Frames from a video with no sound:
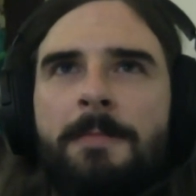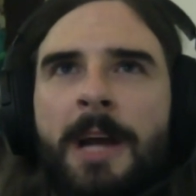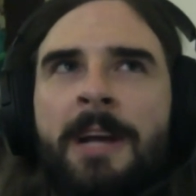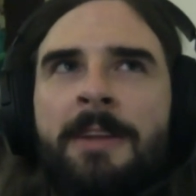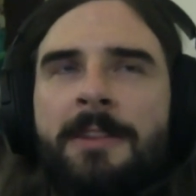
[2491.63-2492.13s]

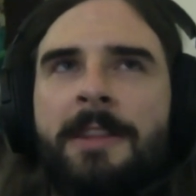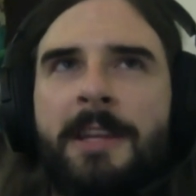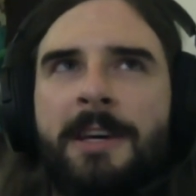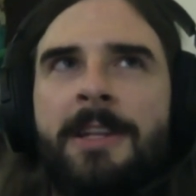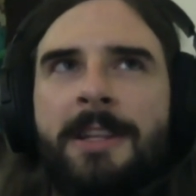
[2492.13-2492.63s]
kind of
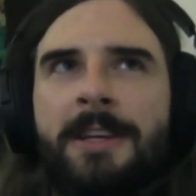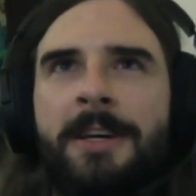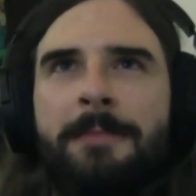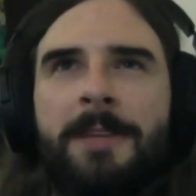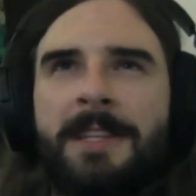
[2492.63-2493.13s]

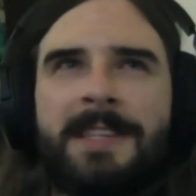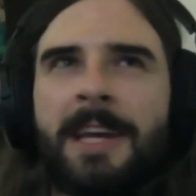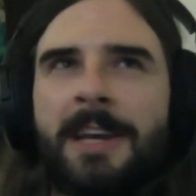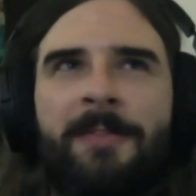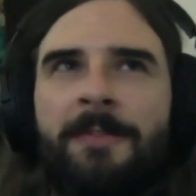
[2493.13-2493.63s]
the it's
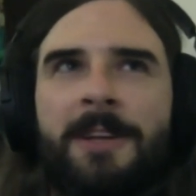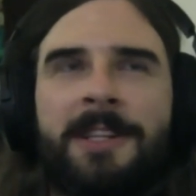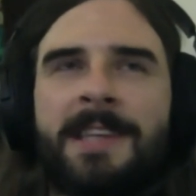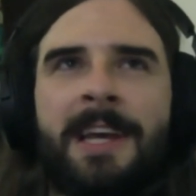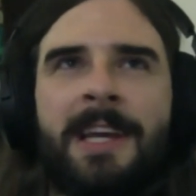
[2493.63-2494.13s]

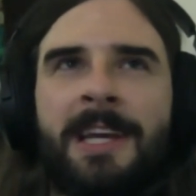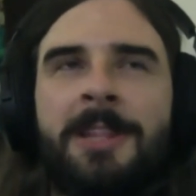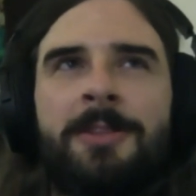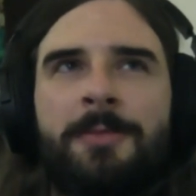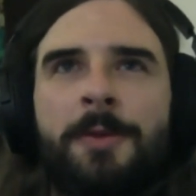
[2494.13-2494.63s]
like
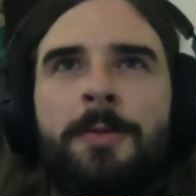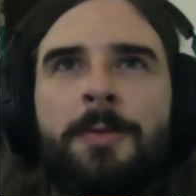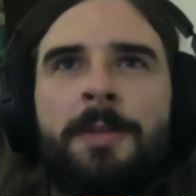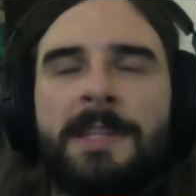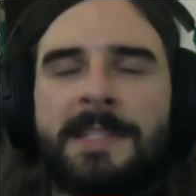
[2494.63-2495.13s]
getting
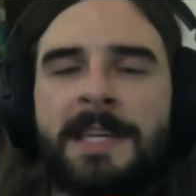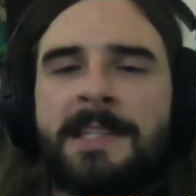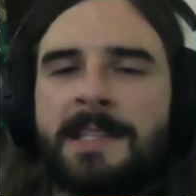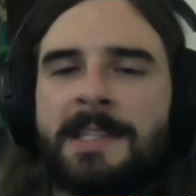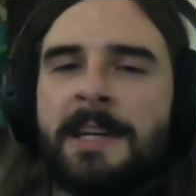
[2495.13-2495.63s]
through the
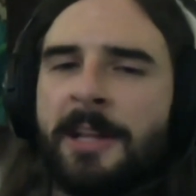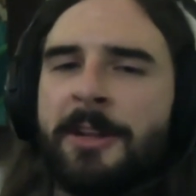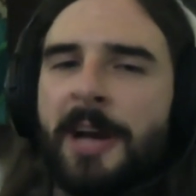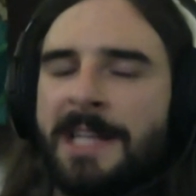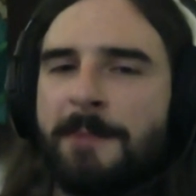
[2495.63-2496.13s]
seasons.
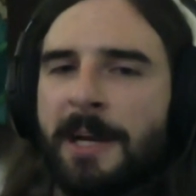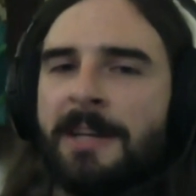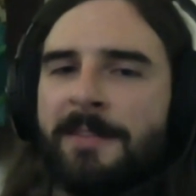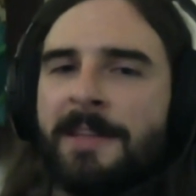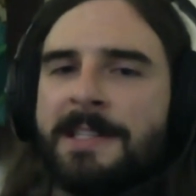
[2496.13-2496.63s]
Another aspect
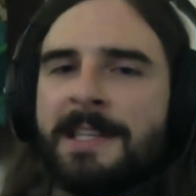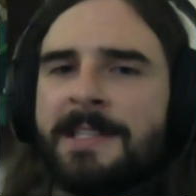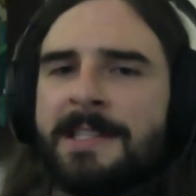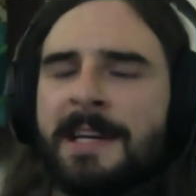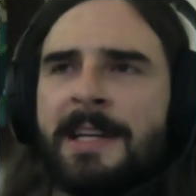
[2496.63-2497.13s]
of this
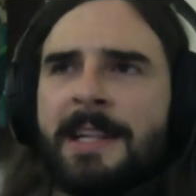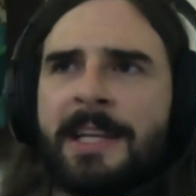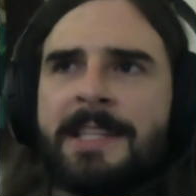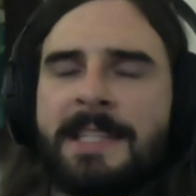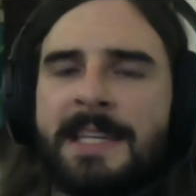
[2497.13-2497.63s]
is
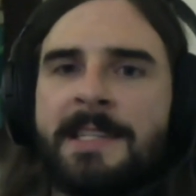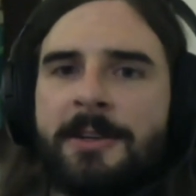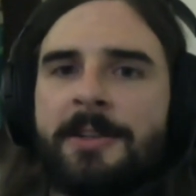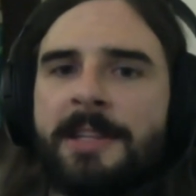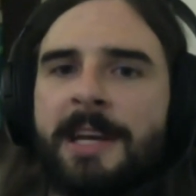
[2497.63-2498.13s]
like the
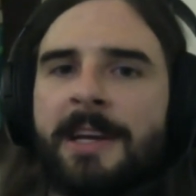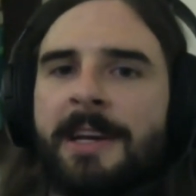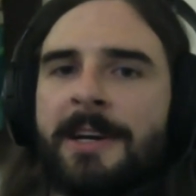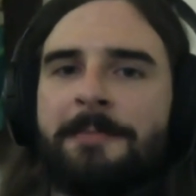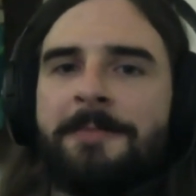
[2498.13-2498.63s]
seasonal thing.
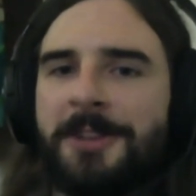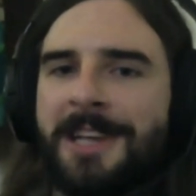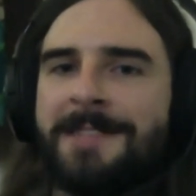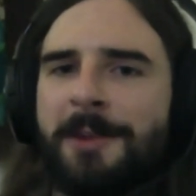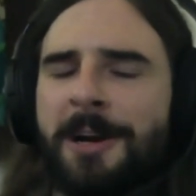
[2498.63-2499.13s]
You
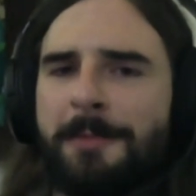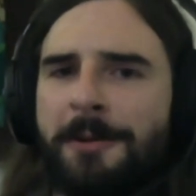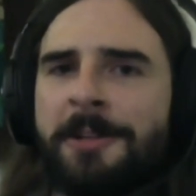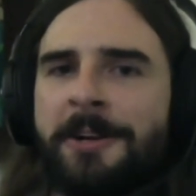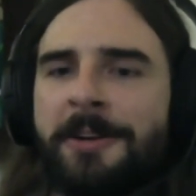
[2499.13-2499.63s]
guys brought up
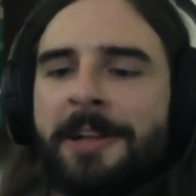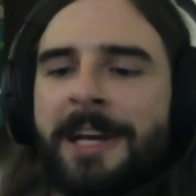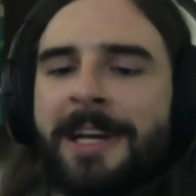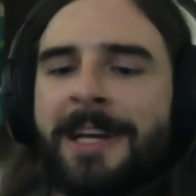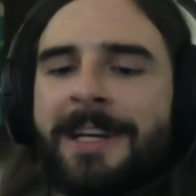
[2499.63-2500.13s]
earlier
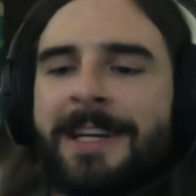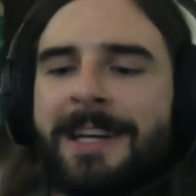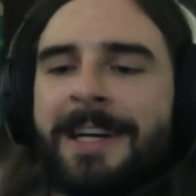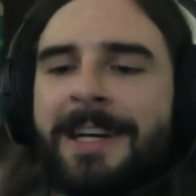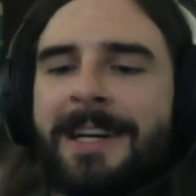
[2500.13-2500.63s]
like
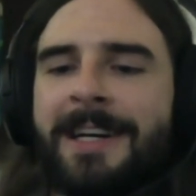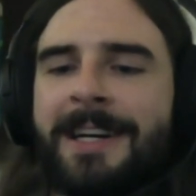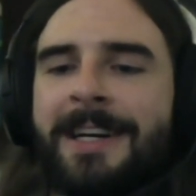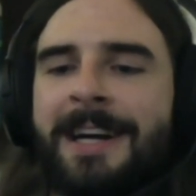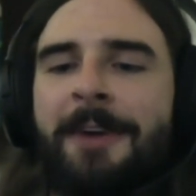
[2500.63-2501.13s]

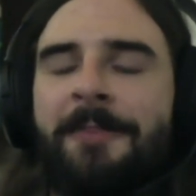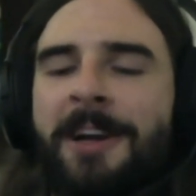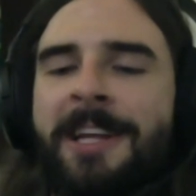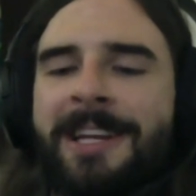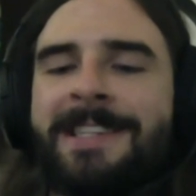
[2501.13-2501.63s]
how
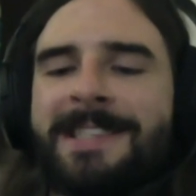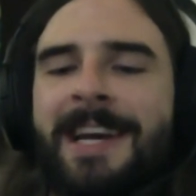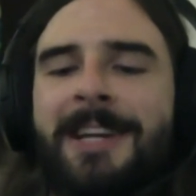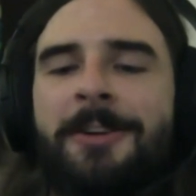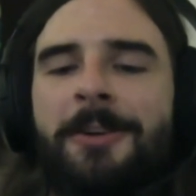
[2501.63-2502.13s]
funny it is
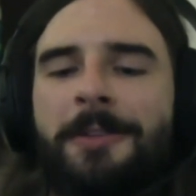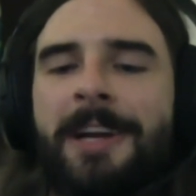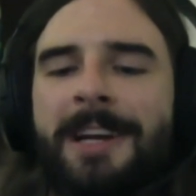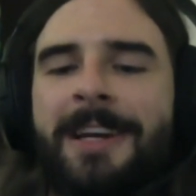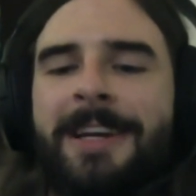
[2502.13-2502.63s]
that
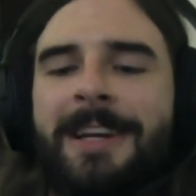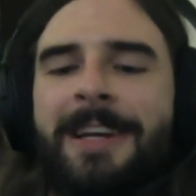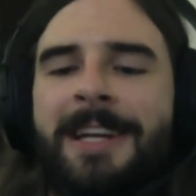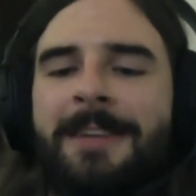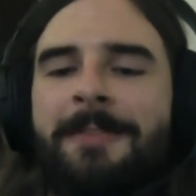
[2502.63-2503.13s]
like
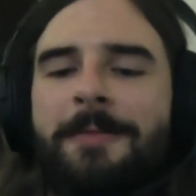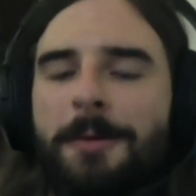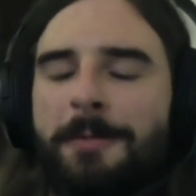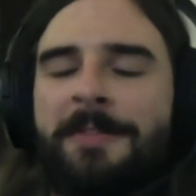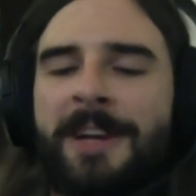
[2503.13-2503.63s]
in
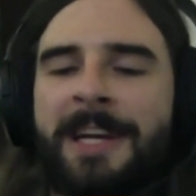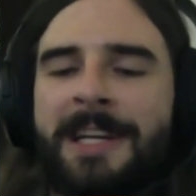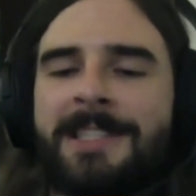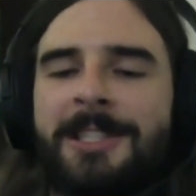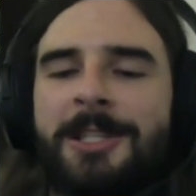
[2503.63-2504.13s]
Ruby
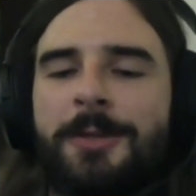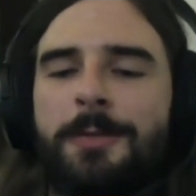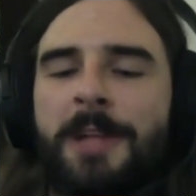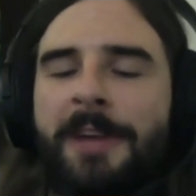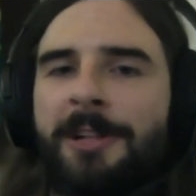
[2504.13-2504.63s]
Phoenix
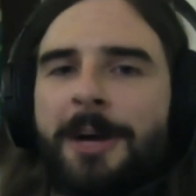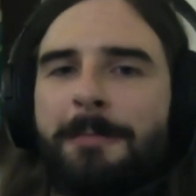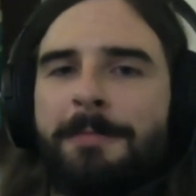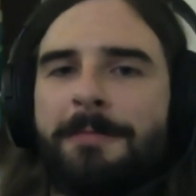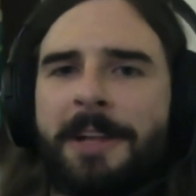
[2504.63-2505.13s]
you level up
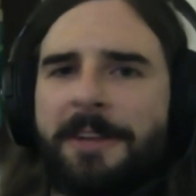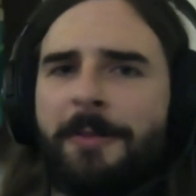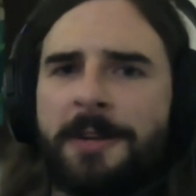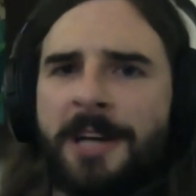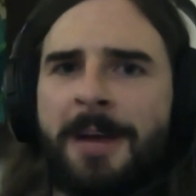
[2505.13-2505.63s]
like
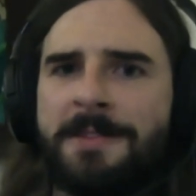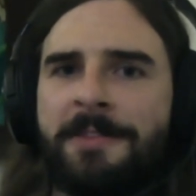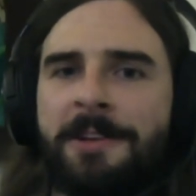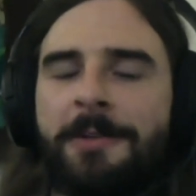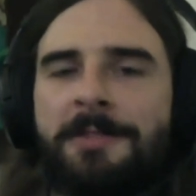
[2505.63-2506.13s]
4 times
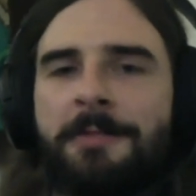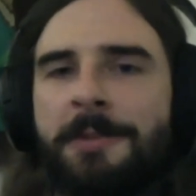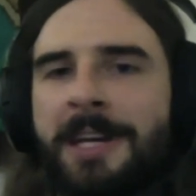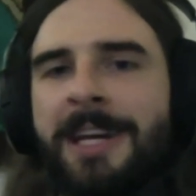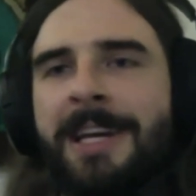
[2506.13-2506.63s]
over the course of a
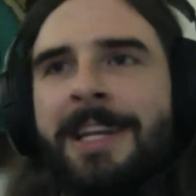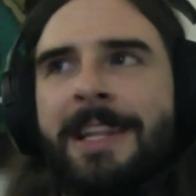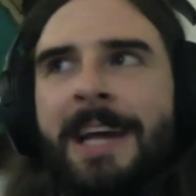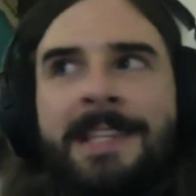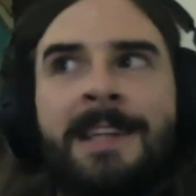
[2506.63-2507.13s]
week.
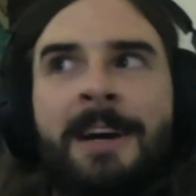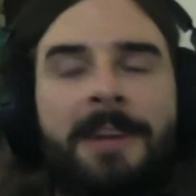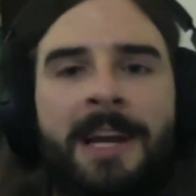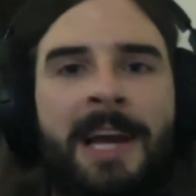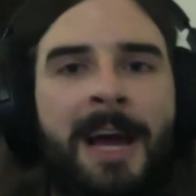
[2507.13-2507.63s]
That's
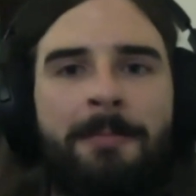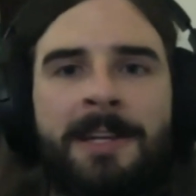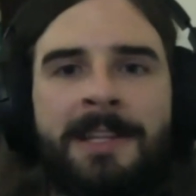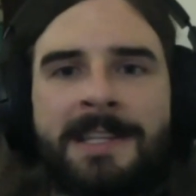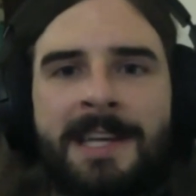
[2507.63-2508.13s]
not going to happen
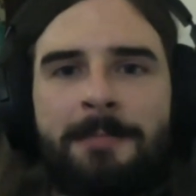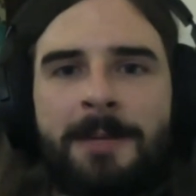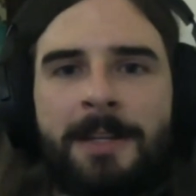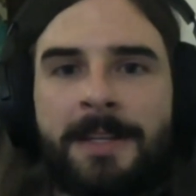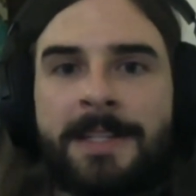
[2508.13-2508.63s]
in this
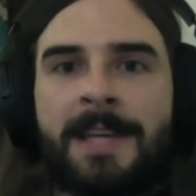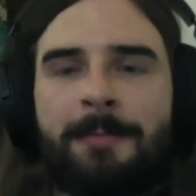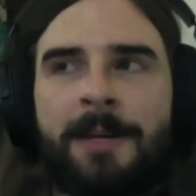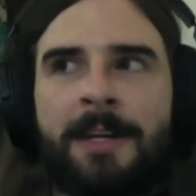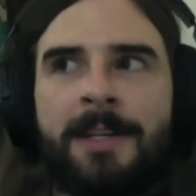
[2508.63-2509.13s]
AP. This
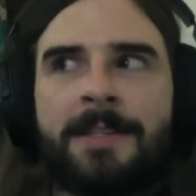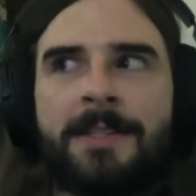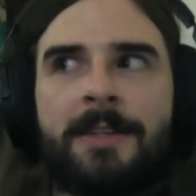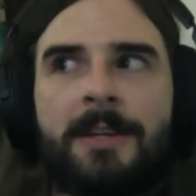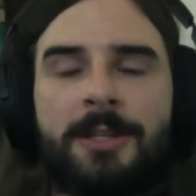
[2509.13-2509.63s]
AP
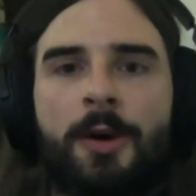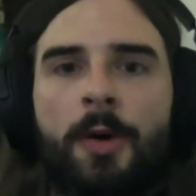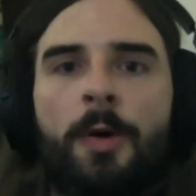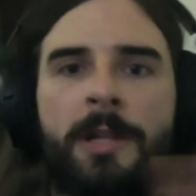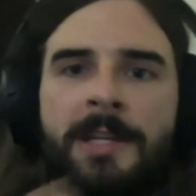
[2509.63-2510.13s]
is a
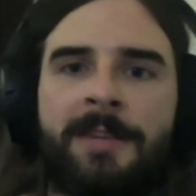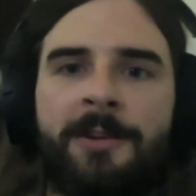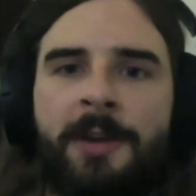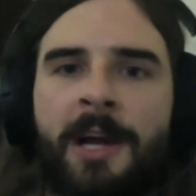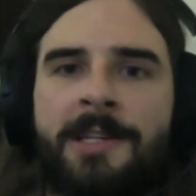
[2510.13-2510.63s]
totally different
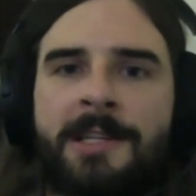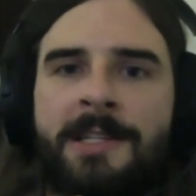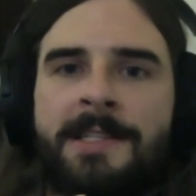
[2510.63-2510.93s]
direction.